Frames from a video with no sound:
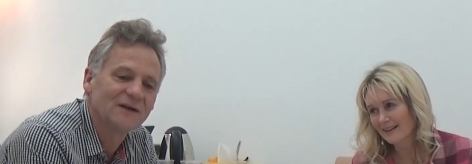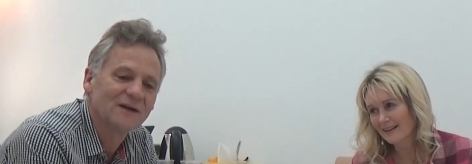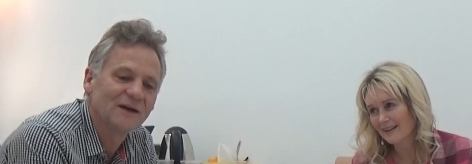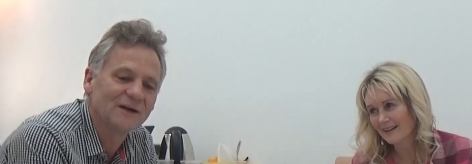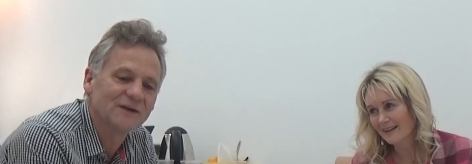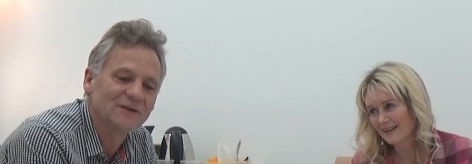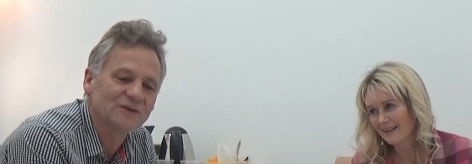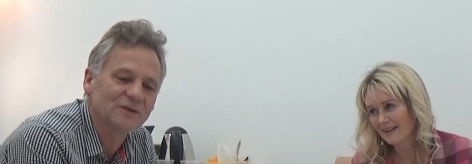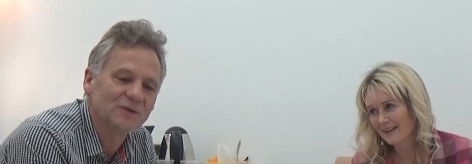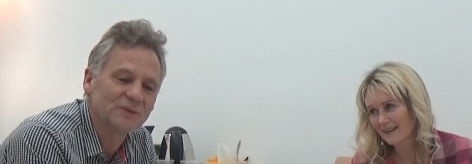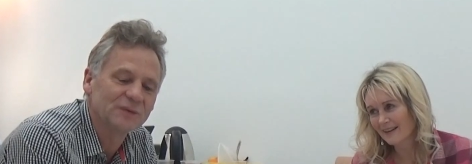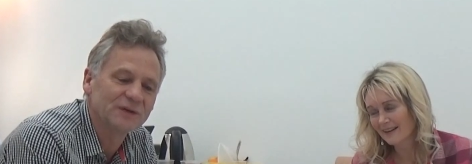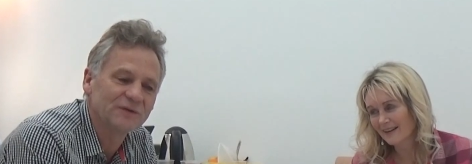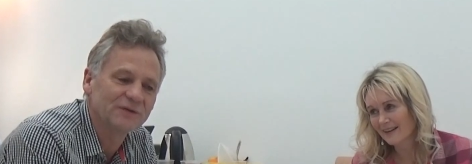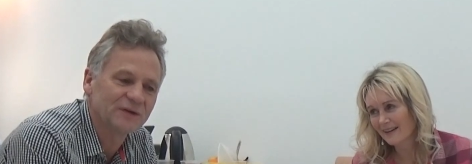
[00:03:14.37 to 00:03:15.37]
Speaker 1: And it's all
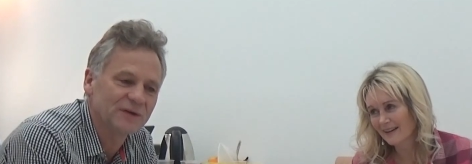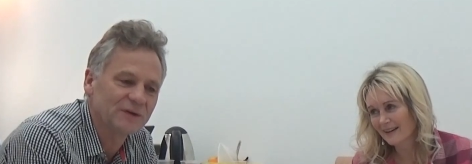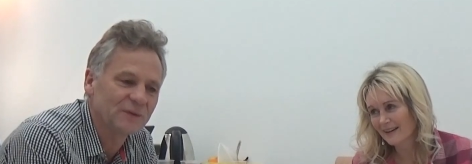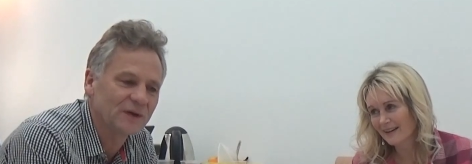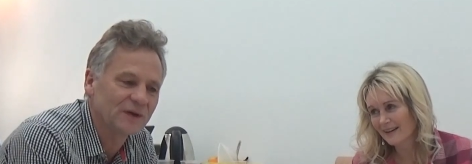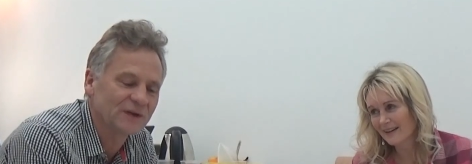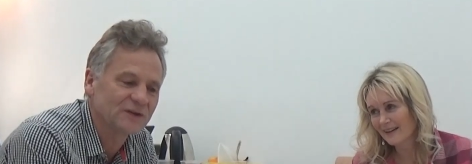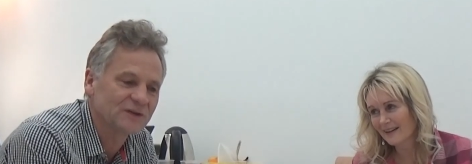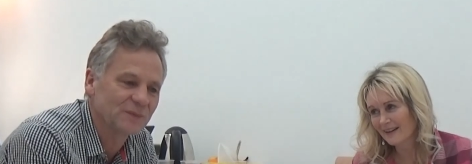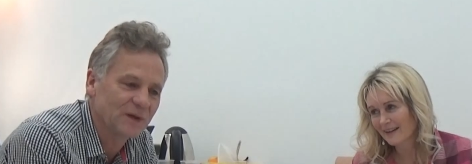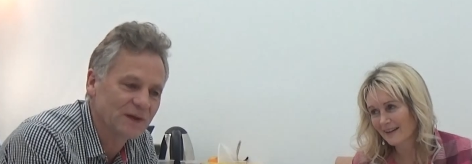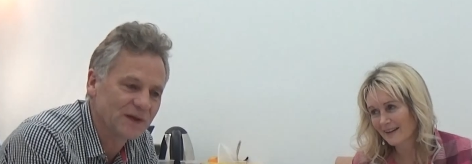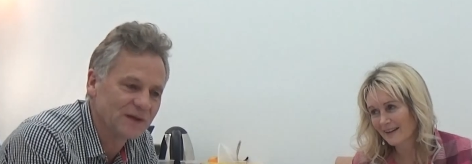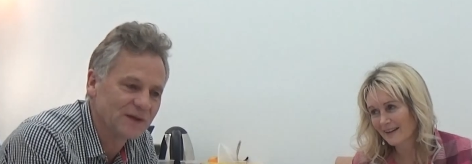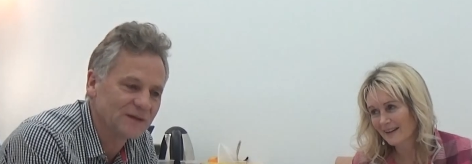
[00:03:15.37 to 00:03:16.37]
been very well
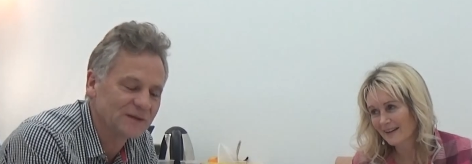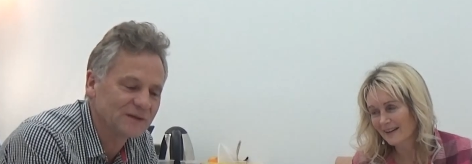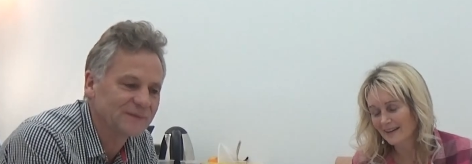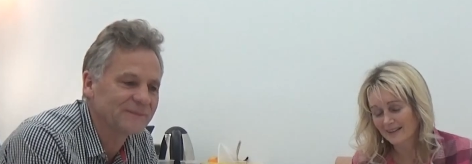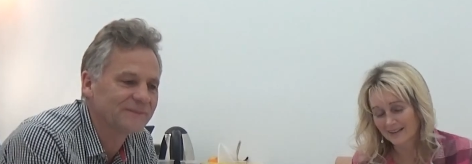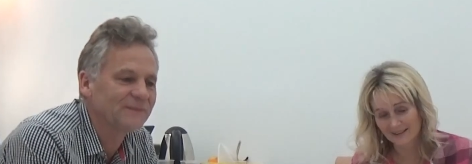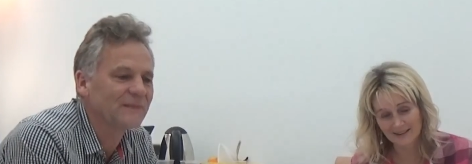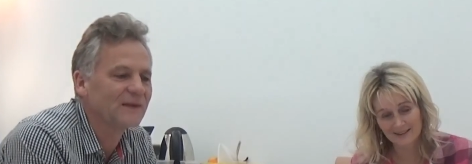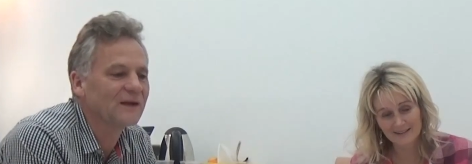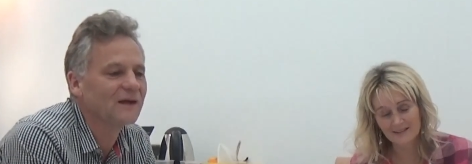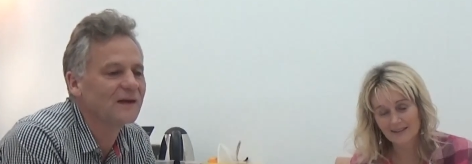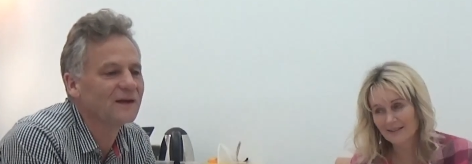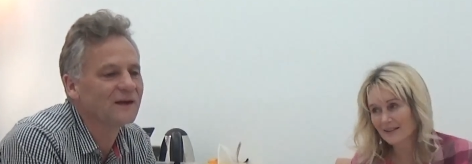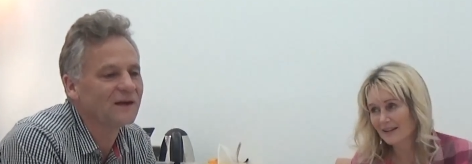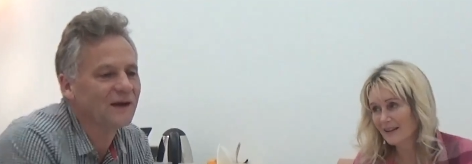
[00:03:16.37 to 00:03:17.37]
explained. Yeah
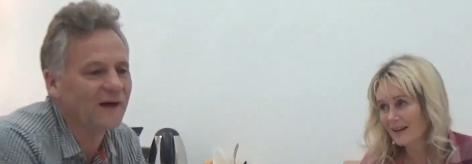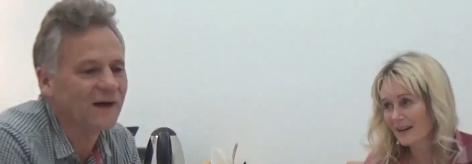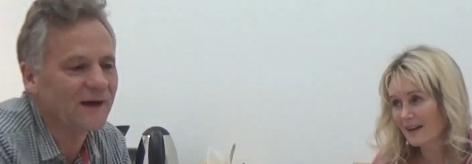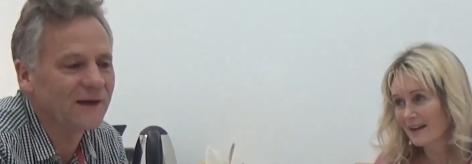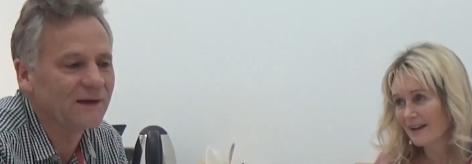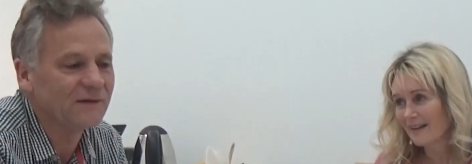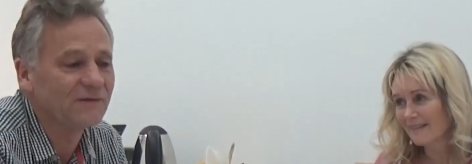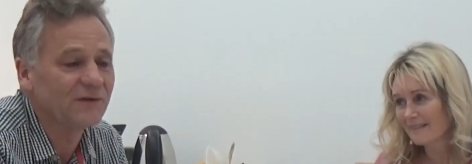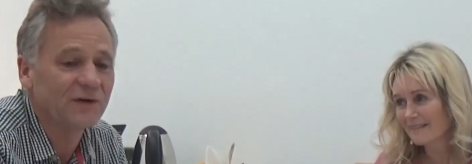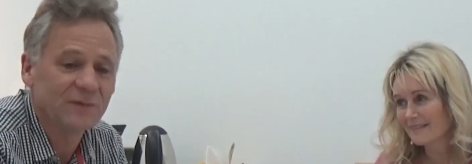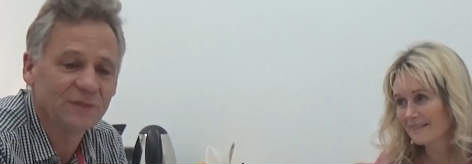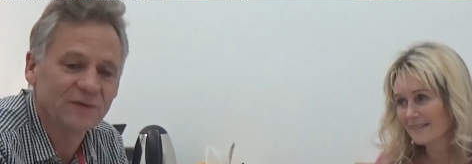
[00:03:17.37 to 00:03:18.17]
and very